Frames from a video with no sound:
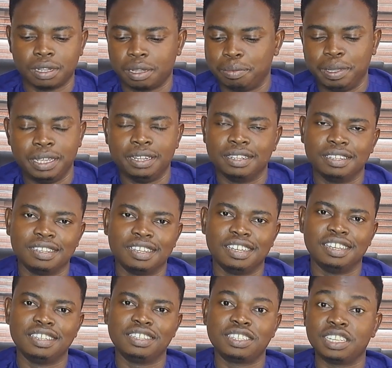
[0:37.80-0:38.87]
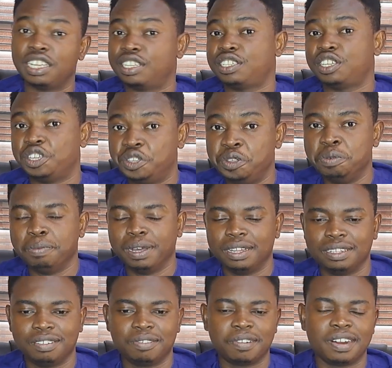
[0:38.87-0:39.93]
I mean, it's
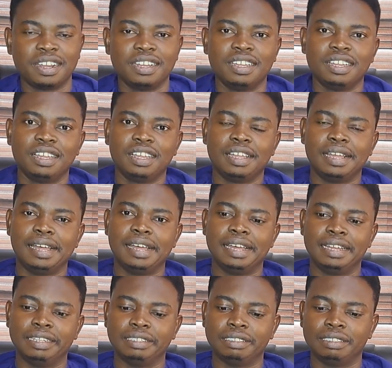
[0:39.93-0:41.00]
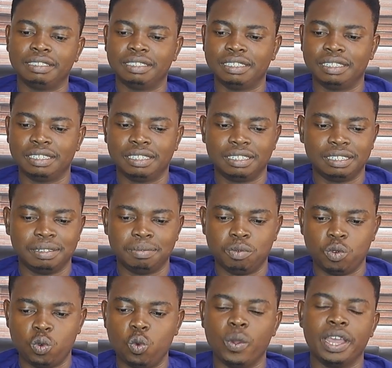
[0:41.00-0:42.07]
human, right? And
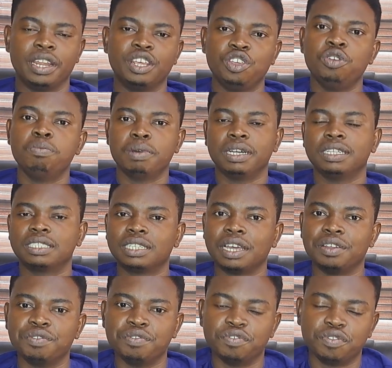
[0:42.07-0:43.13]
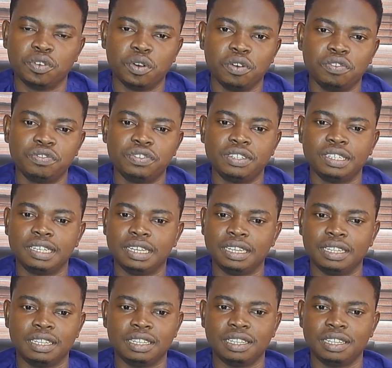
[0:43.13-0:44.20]
when humans are involved
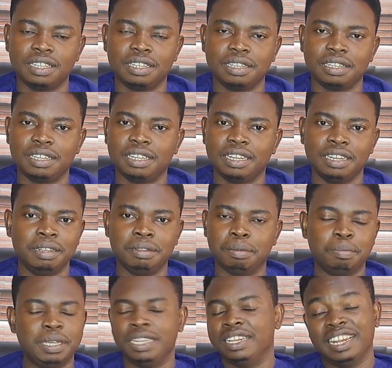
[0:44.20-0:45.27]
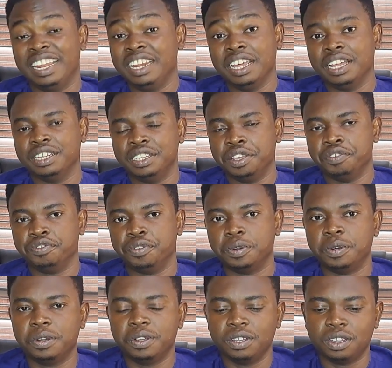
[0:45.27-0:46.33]
in any
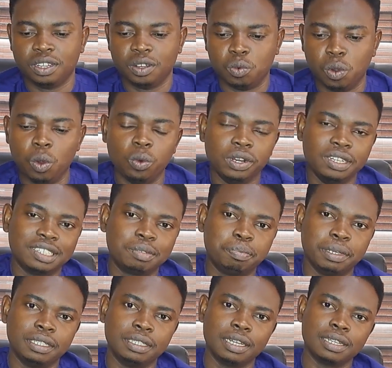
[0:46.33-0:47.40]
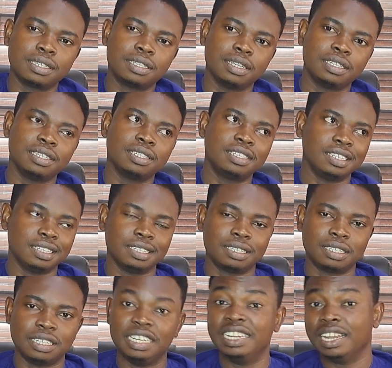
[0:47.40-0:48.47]
endeavor, one would expect that certain
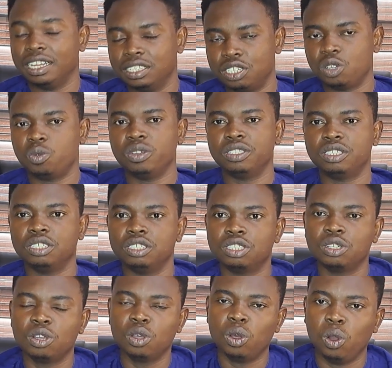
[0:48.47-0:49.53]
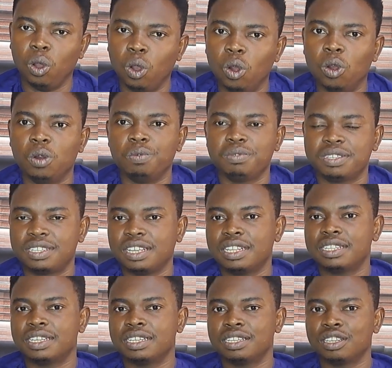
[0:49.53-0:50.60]
things, inadequacies, or
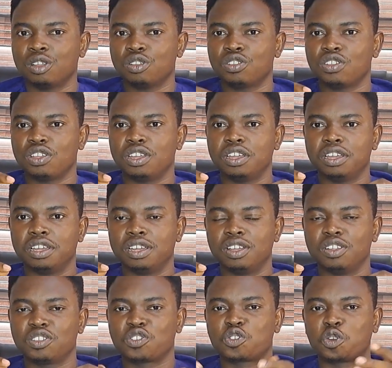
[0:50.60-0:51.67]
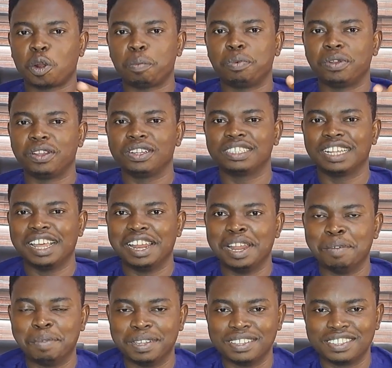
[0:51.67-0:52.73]
certain unscrupulous
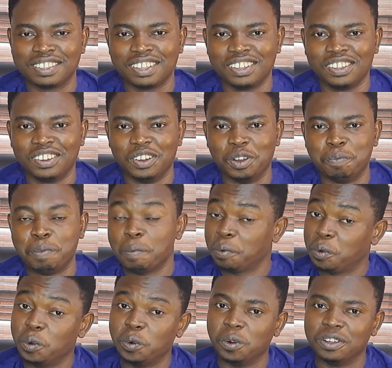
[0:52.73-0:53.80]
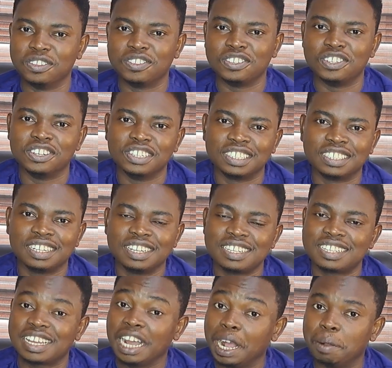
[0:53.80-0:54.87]
elements, or people who want to just
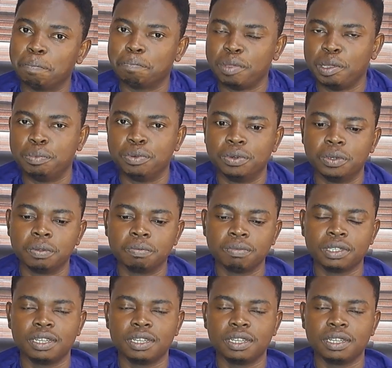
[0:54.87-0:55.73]
scam people,